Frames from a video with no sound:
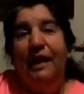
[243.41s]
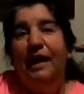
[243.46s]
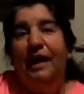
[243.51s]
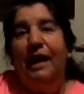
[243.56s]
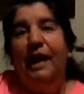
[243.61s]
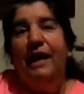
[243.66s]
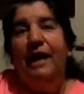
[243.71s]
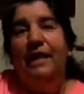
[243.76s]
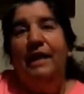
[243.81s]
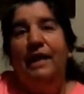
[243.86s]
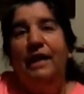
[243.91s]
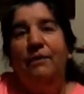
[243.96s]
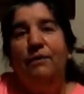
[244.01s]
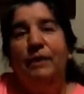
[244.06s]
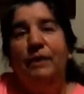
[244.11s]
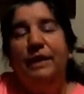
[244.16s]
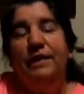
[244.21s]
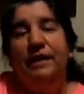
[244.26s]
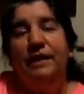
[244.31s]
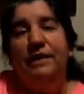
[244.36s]
And then
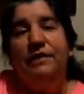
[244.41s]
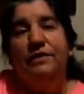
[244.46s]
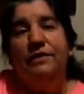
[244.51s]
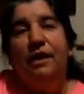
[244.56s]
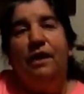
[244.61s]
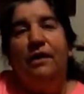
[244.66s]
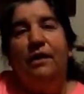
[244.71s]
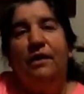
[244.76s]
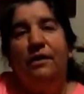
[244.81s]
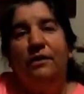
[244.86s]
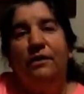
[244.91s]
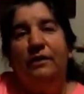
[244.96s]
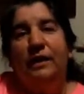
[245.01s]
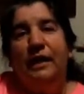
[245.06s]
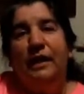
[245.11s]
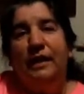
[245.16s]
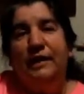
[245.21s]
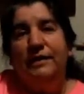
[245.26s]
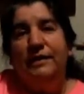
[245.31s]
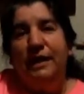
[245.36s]
with us all
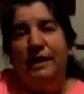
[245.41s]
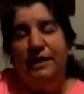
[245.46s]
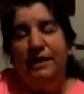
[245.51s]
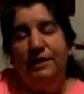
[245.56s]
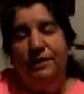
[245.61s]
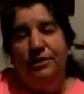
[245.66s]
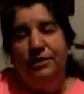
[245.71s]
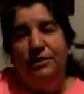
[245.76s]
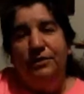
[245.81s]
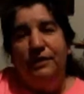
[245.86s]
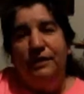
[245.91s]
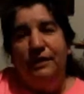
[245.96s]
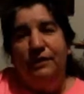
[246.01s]
dies that history